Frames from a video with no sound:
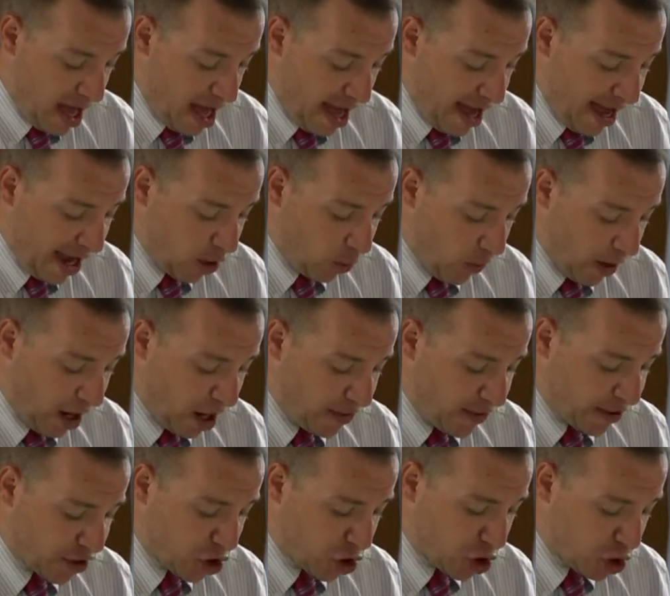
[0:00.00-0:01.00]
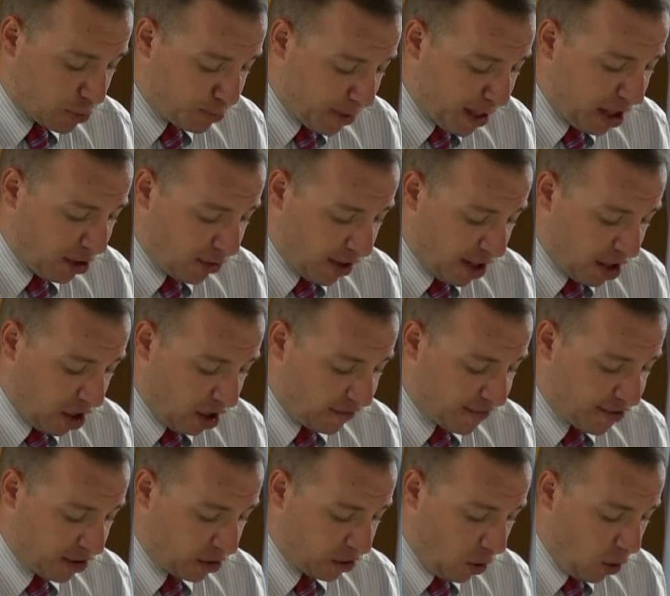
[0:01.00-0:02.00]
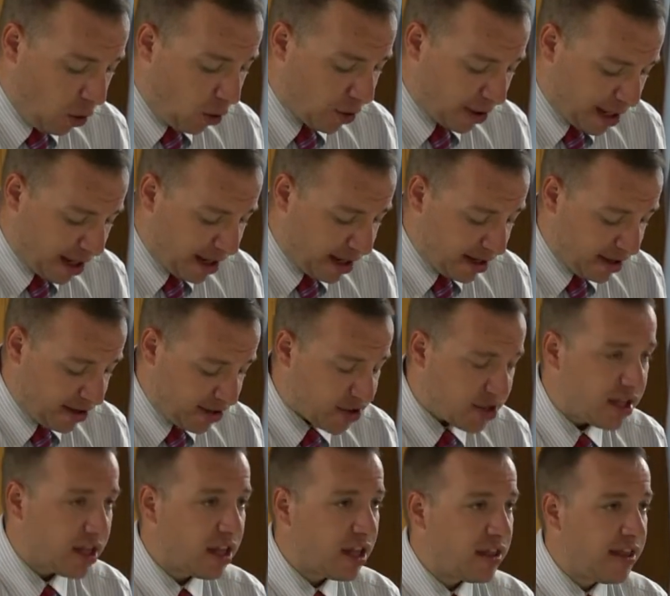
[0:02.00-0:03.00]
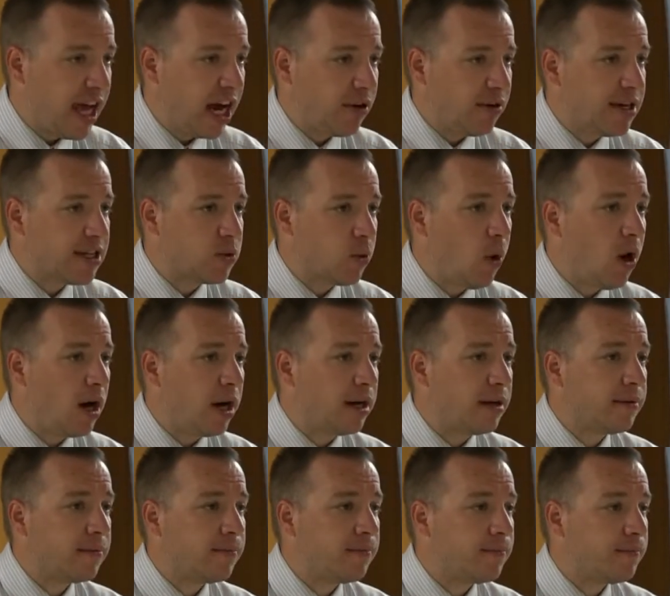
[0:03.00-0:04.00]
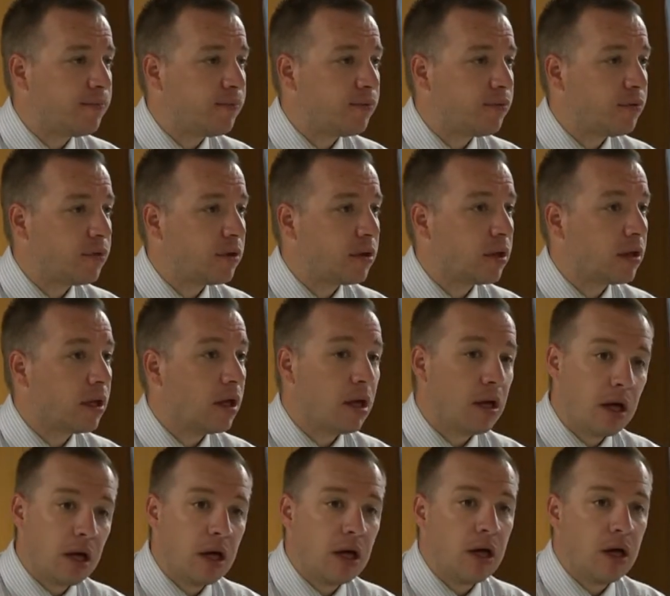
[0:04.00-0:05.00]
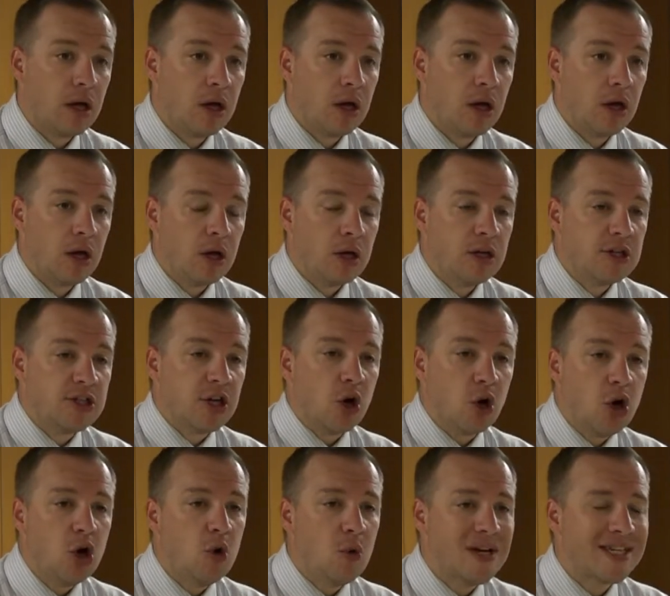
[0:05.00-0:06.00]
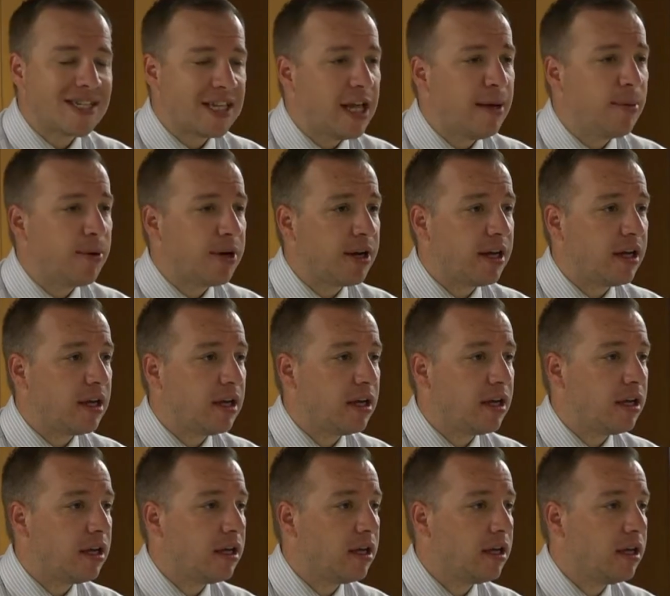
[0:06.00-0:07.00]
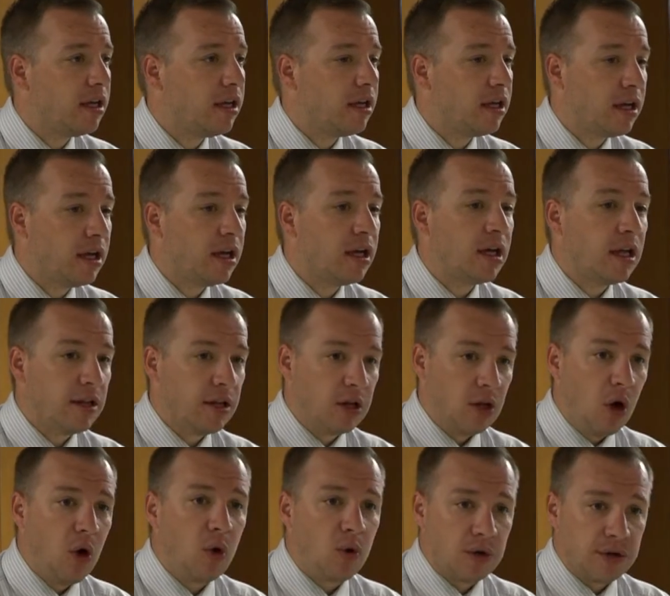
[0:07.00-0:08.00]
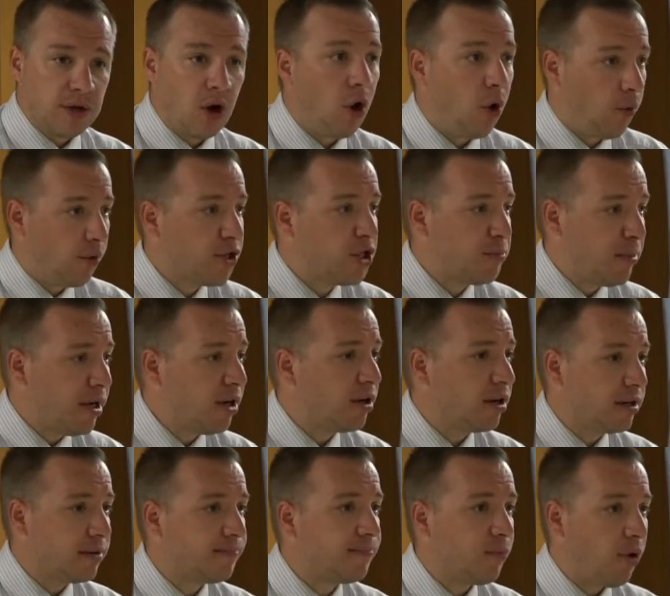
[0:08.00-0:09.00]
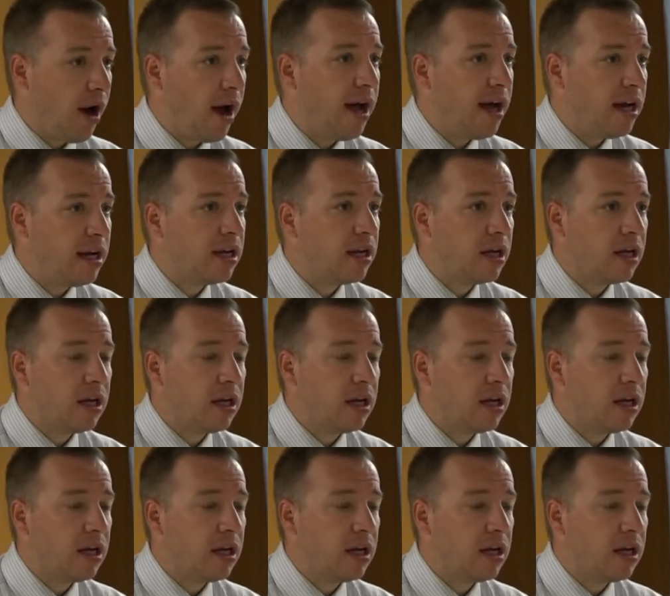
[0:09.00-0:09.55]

And where the Spirit of the Lord is, there is what? Liberty. So who is liberty? Lord. The Lord, the Holy Spirit, yes. right?